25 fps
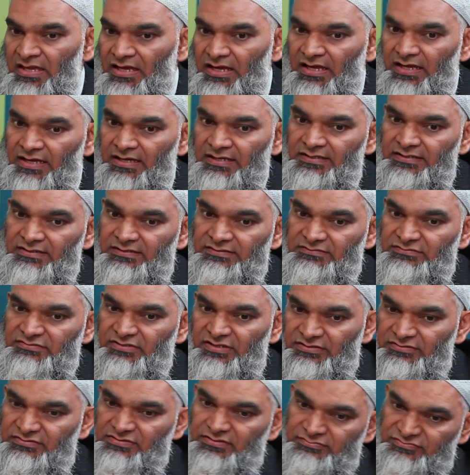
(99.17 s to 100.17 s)

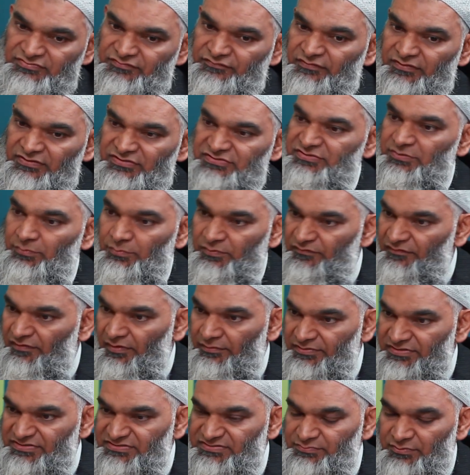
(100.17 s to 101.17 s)
In terms of religion, we've
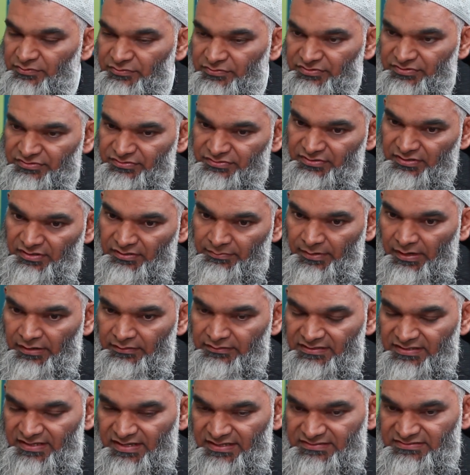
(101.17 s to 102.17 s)
already spoken
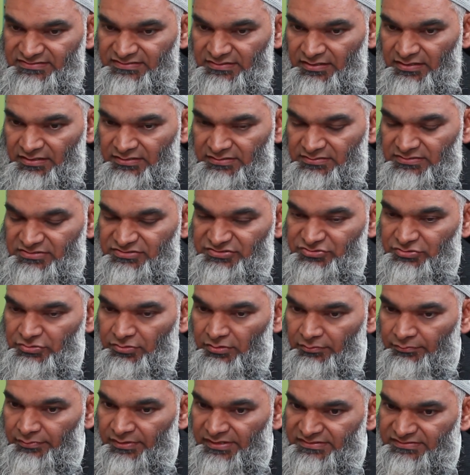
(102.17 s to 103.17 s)
about that on this
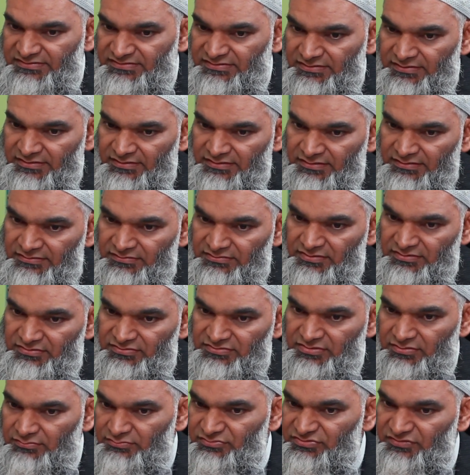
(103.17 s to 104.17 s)
show, but in
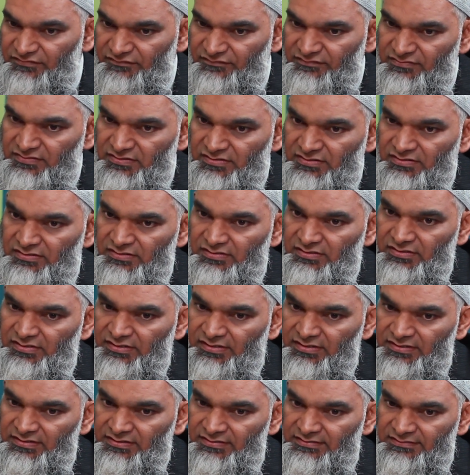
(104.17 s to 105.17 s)
terms of the
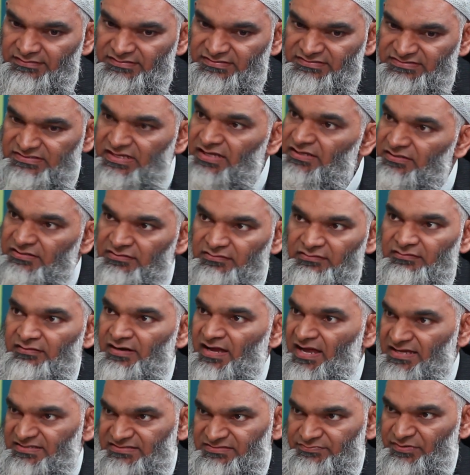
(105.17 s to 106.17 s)

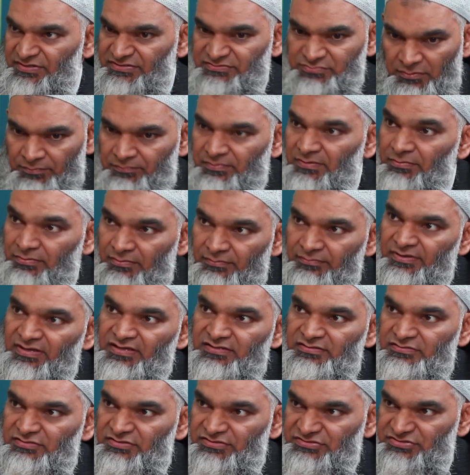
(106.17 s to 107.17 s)
secular aspects, what people
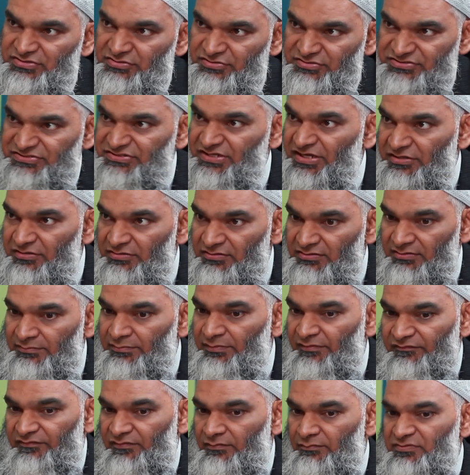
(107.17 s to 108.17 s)
may consider secular,
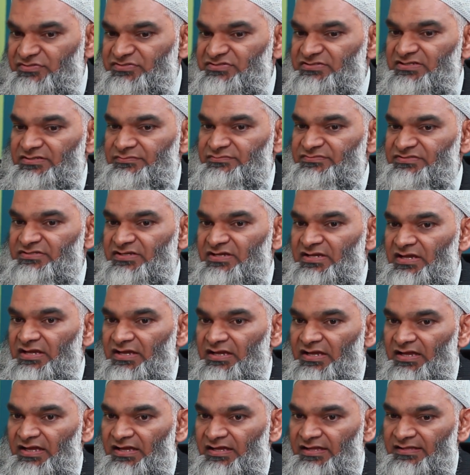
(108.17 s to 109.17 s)
but for Muslims,
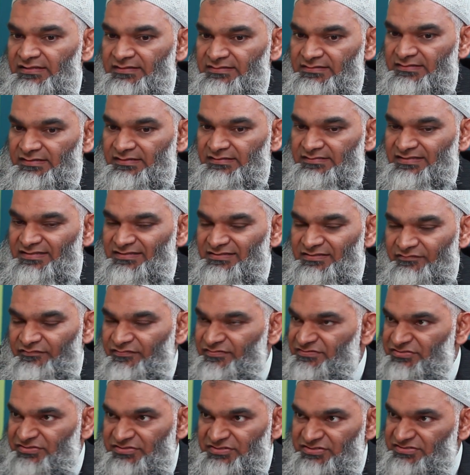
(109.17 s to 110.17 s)
the
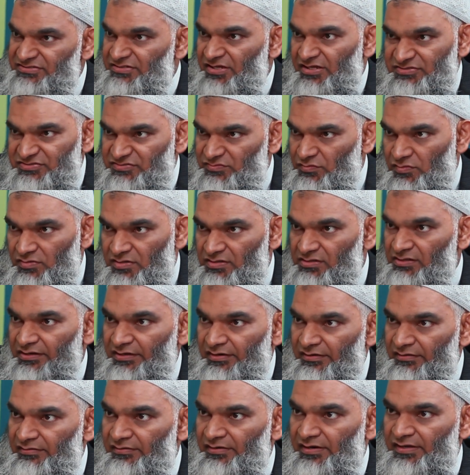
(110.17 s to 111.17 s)
division is not so
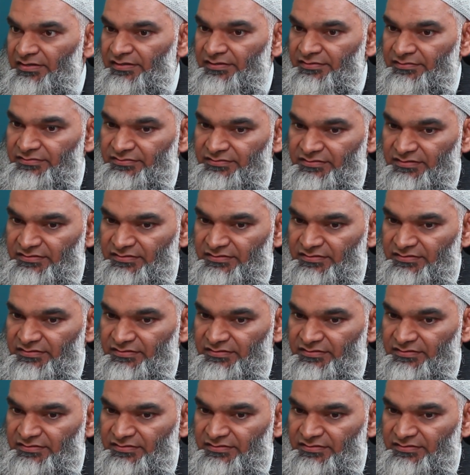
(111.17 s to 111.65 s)
clear.